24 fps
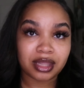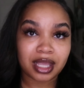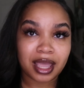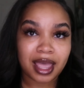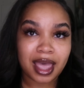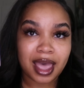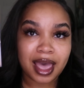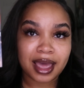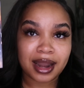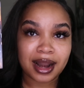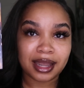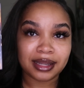and they
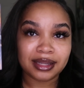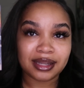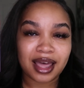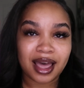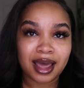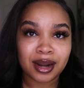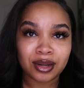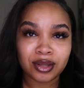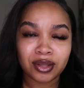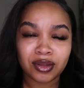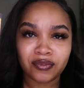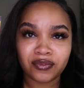had a
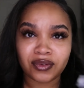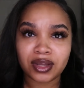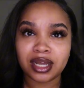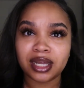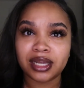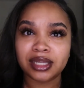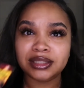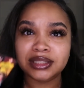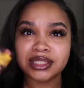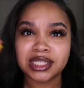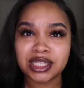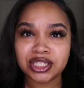lot of
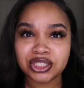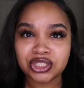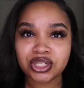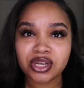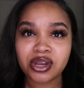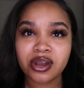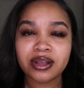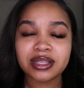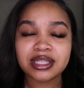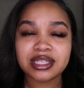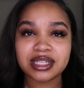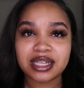uh,
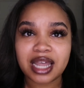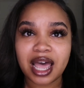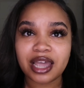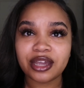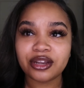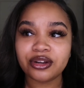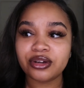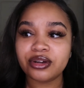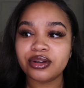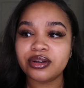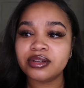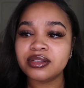t-shirts
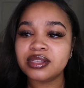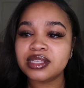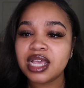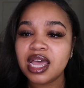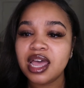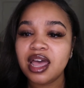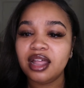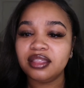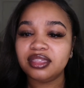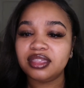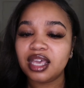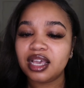lighters
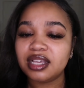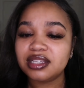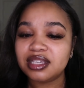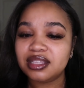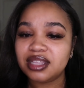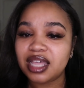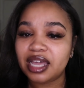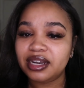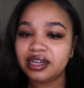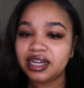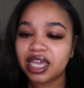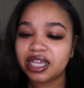things
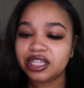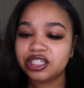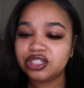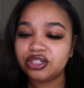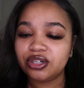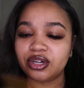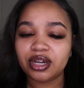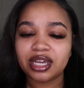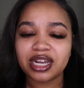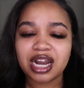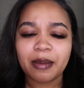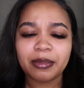of that
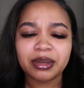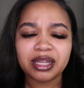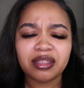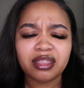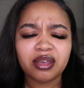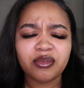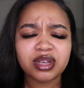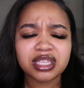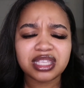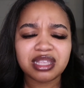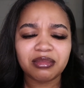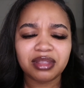nature and i believe
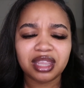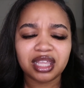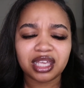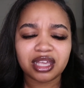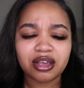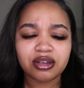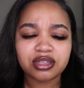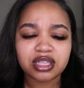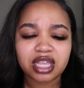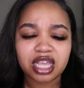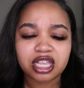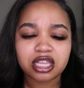there was something
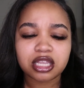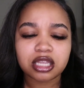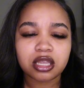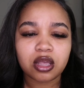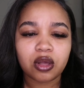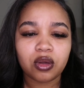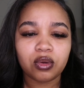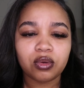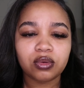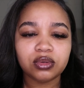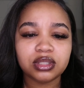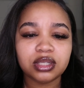else they
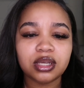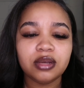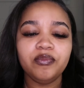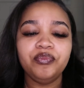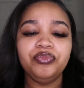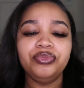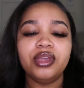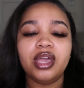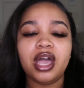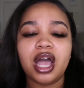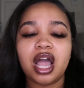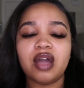sold
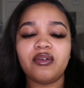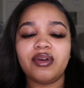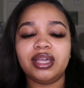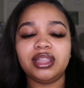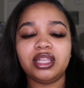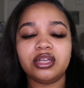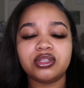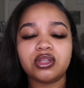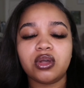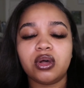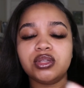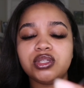all
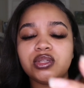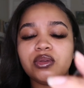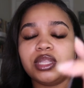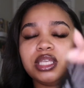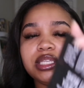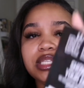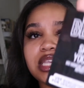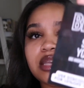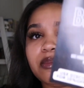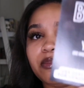right there's also the